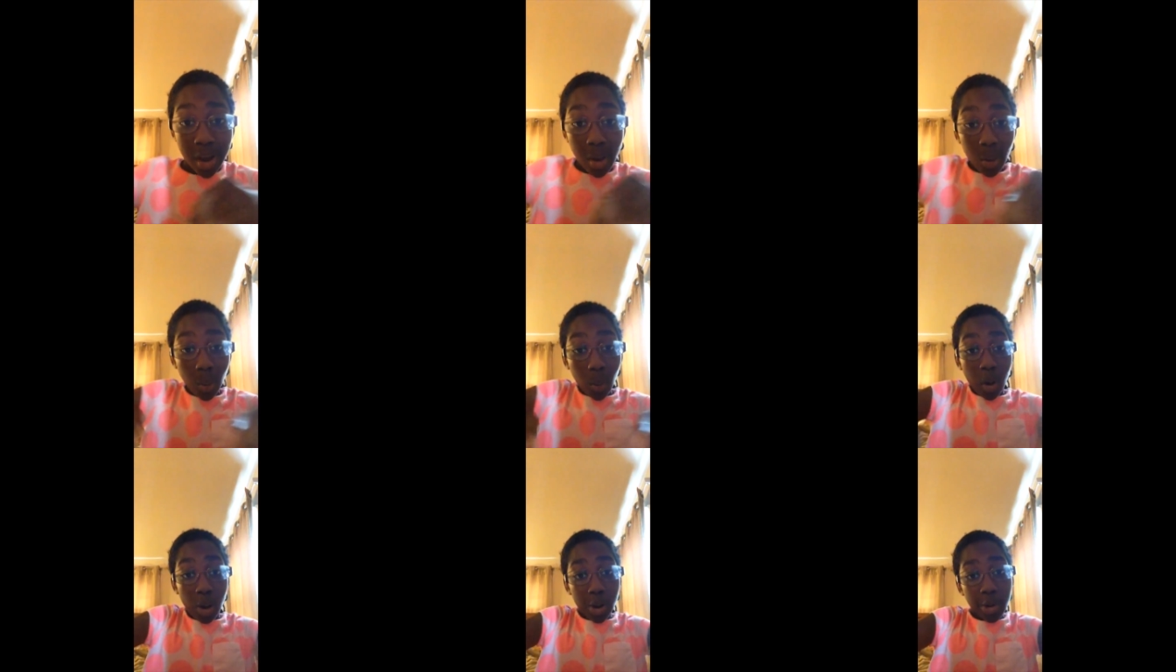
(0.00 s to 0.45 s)

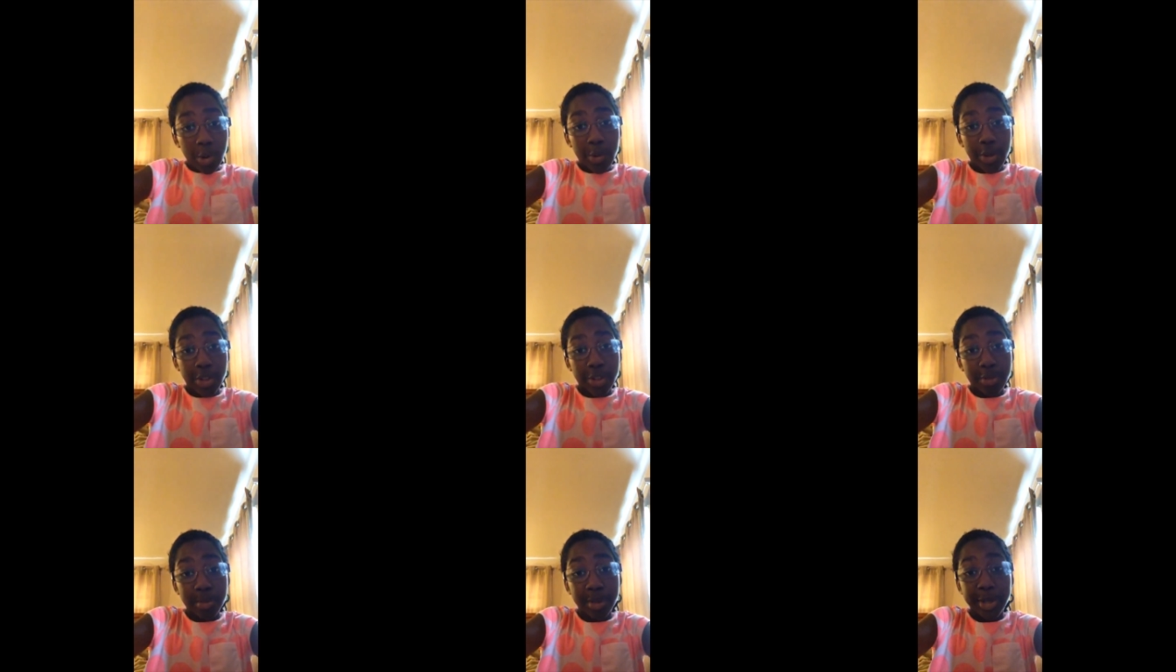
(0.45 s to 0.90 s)
Walk
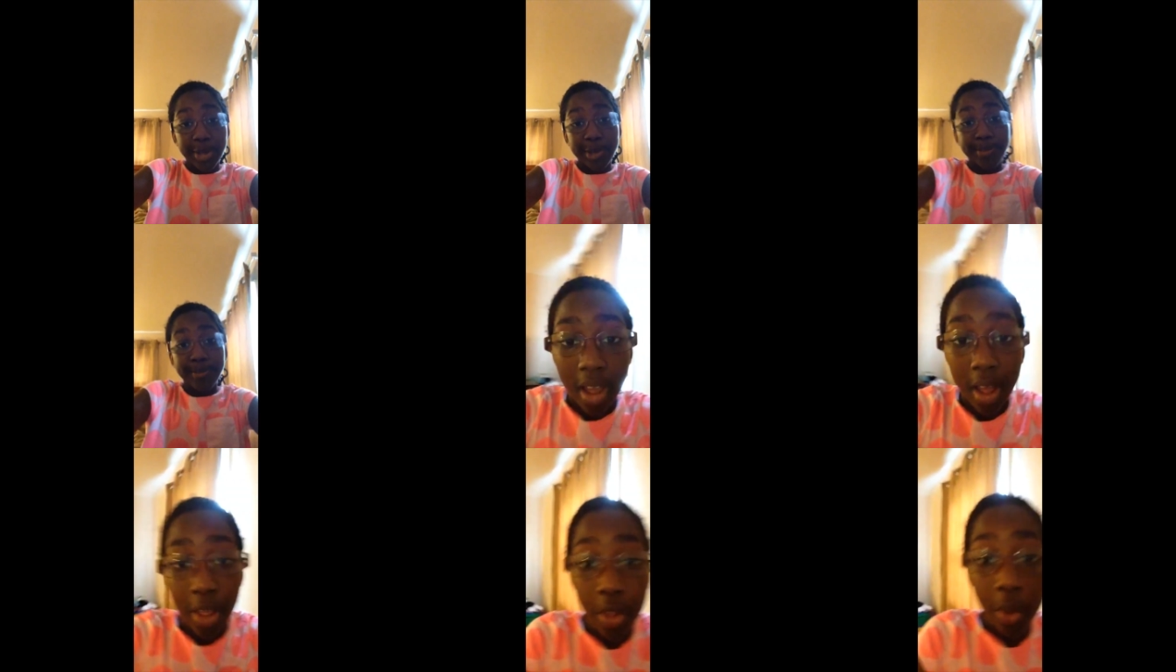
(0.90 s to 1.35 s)
with me.
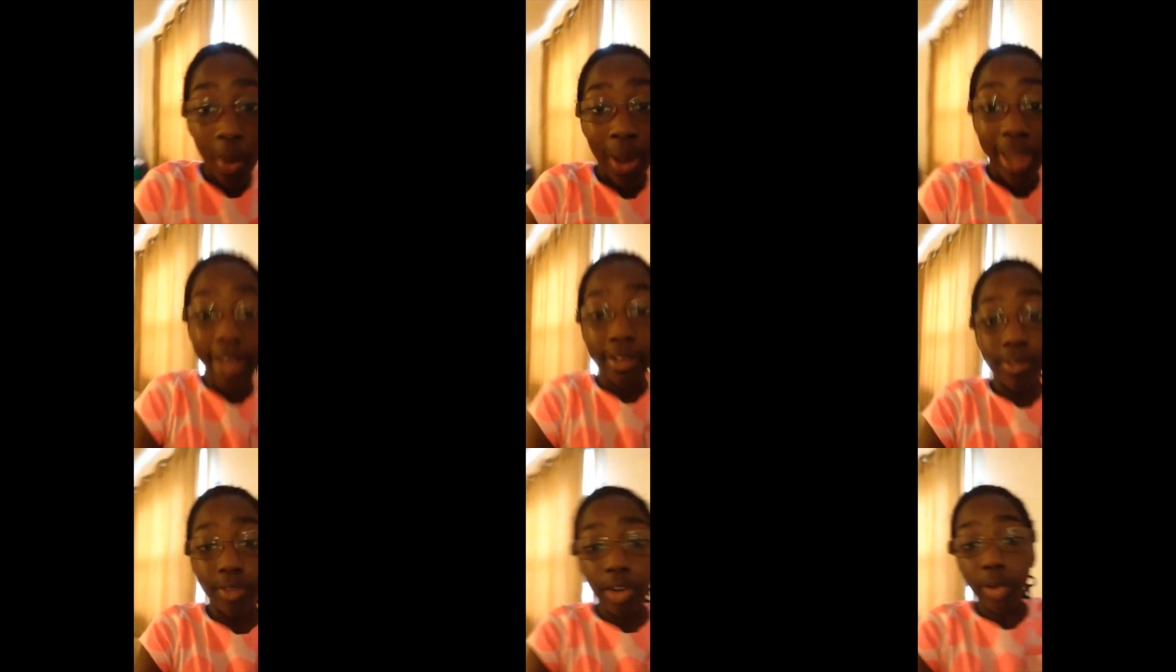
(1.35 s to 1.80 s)
Although I
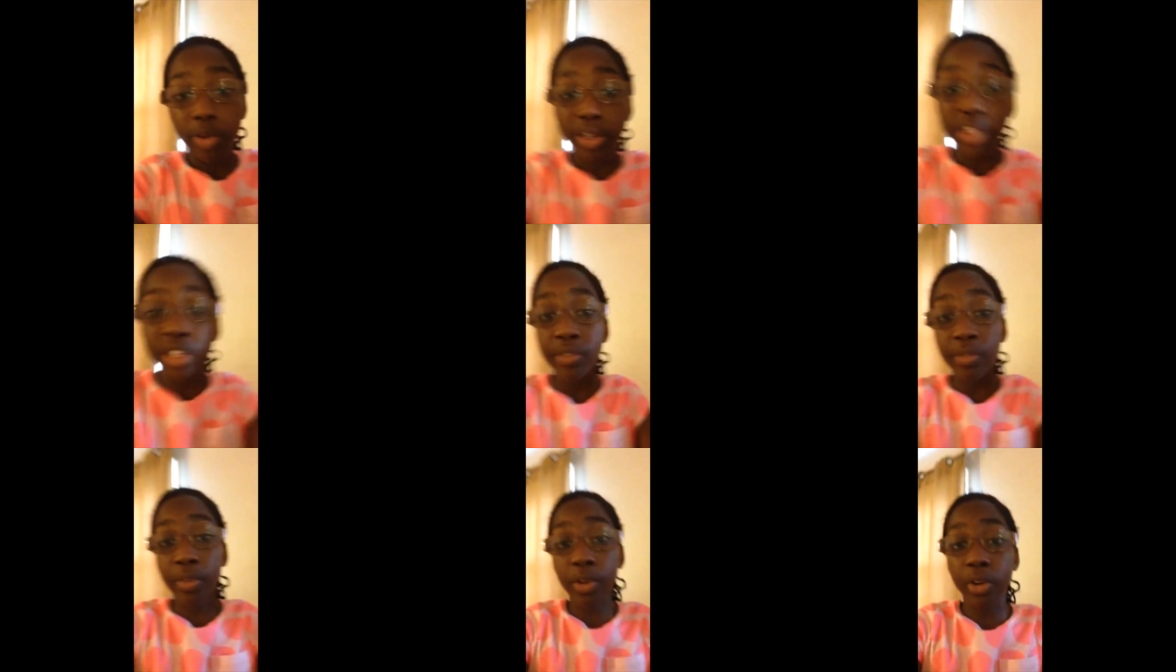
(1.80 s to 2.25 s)
have no
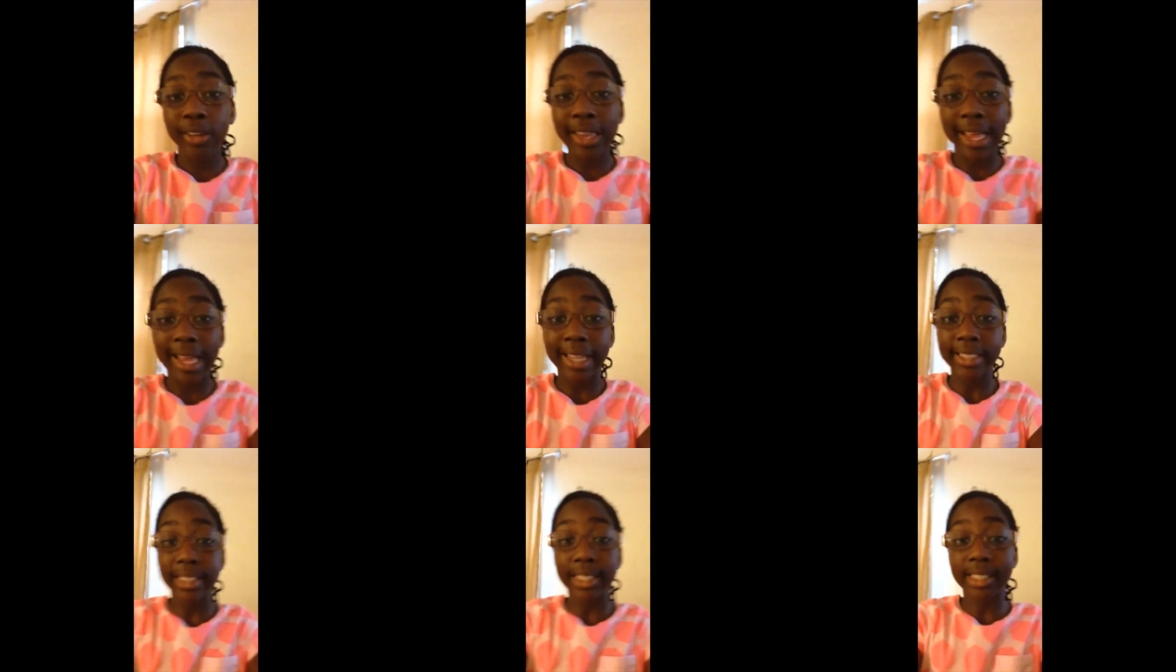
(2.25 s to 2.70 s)
need for
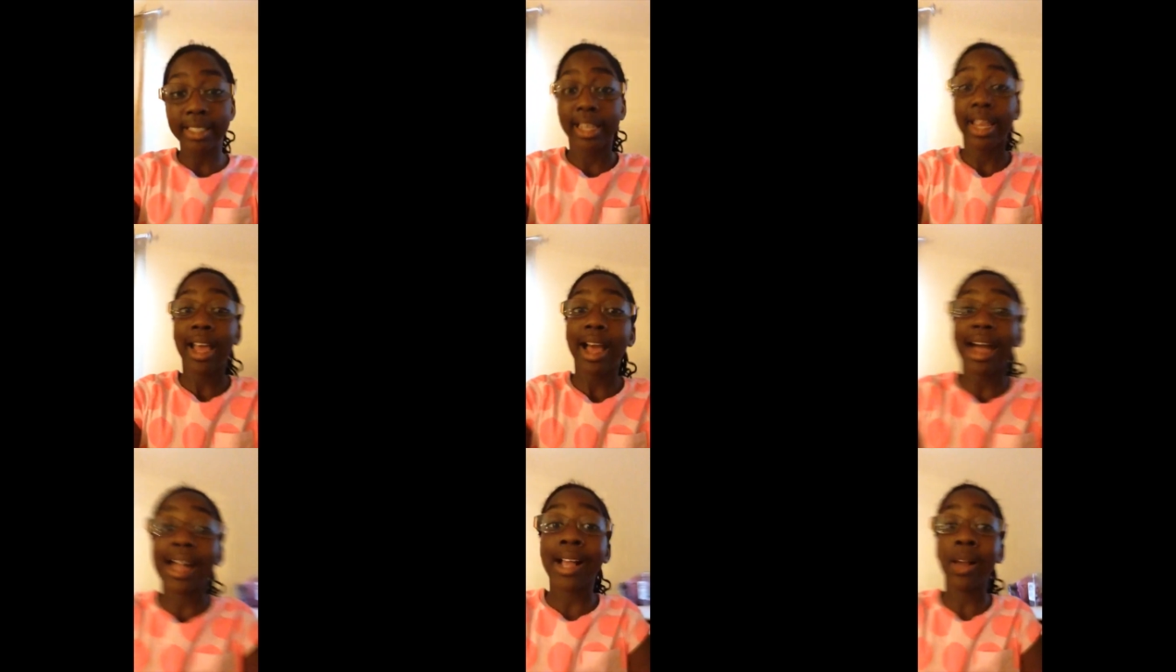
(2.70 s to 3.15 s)
glasses,
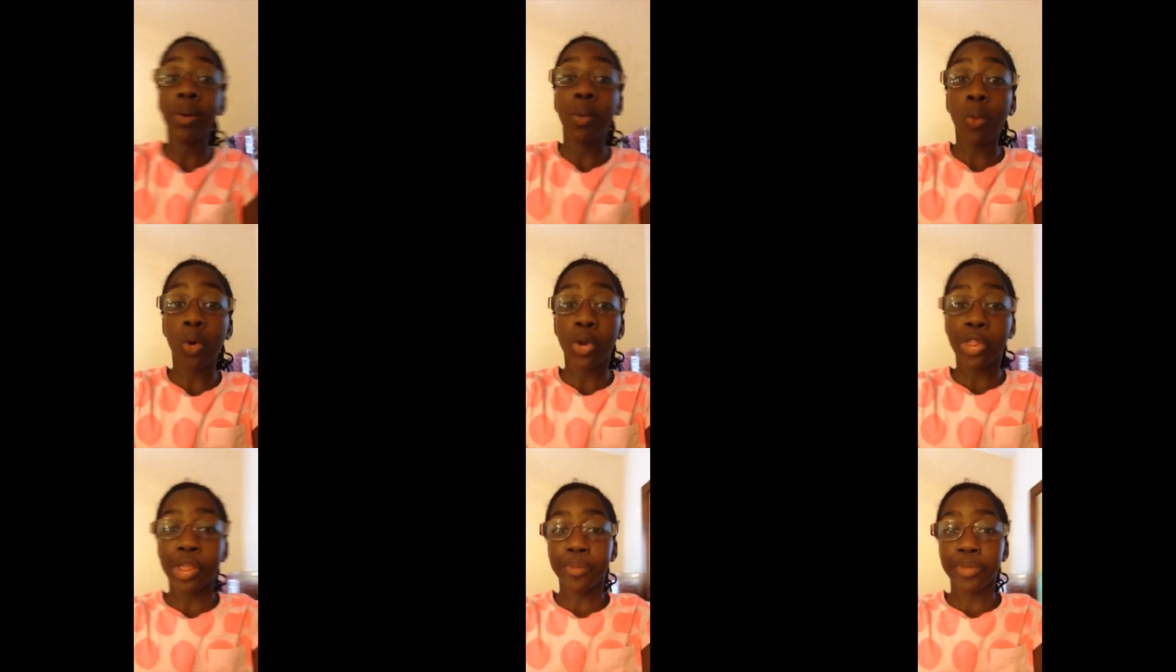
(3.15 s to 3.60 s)
I
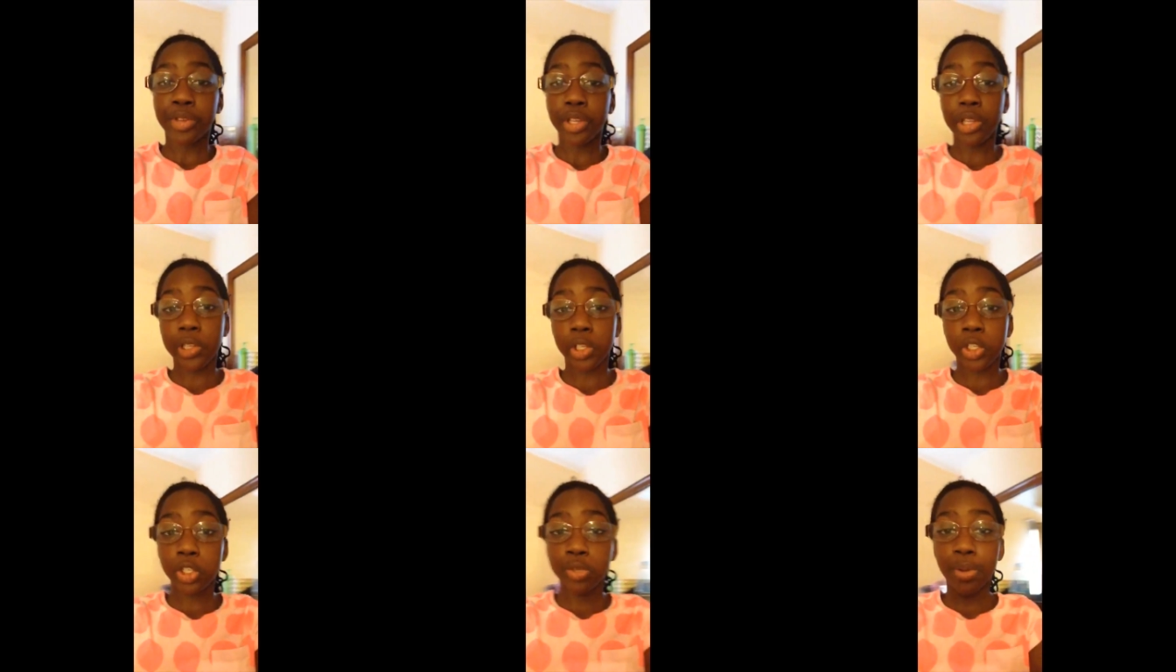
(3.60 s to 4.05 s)
wore them
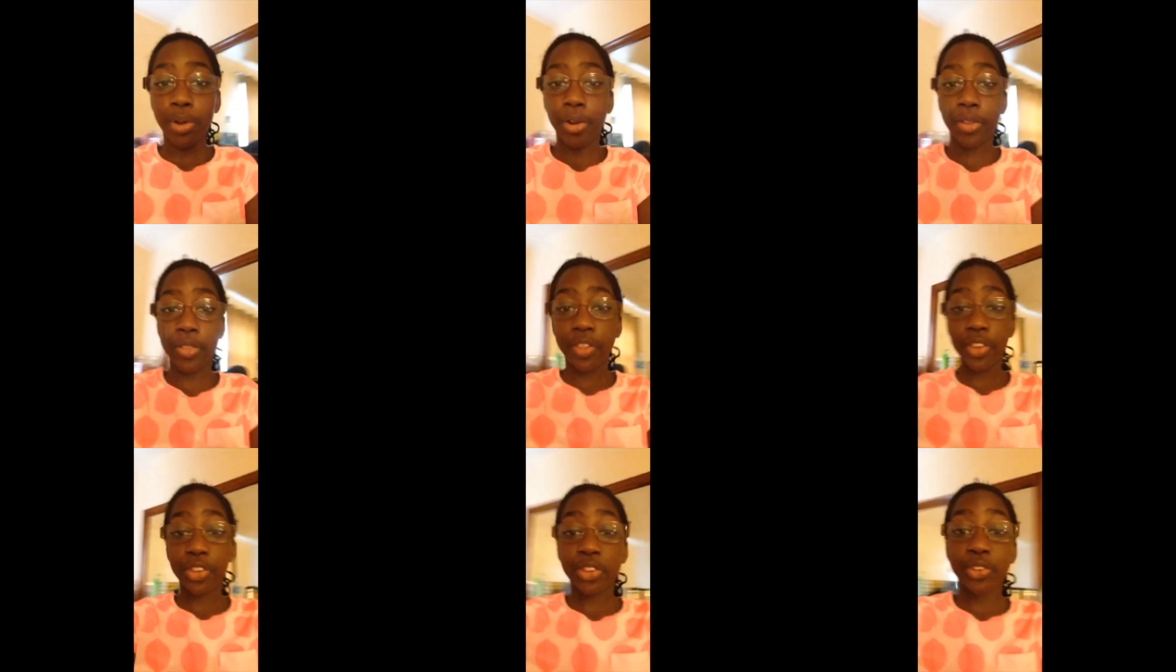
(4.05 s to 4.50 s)
to look smart in this